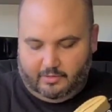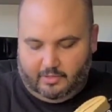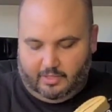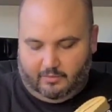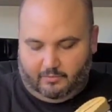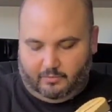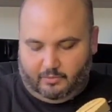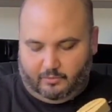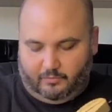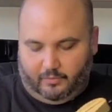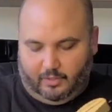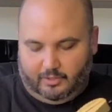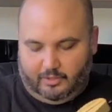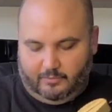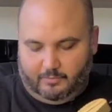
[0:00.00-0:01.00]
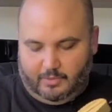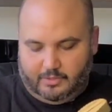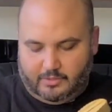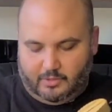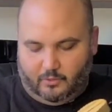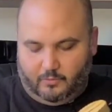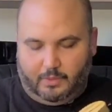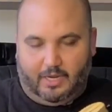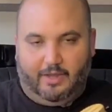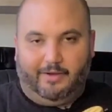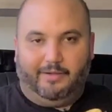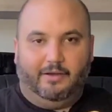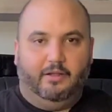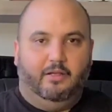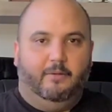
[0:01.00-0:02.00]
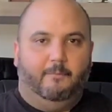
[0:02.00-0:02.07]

You got your volume, tone pod,